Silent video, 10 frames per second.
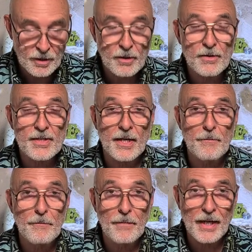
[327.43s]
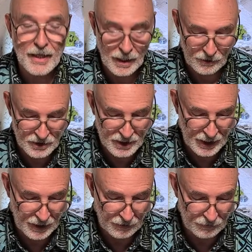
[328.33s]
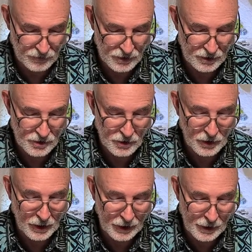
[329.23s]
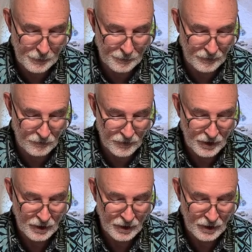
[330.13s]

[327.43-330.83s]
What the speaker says: to submit ourselves to Him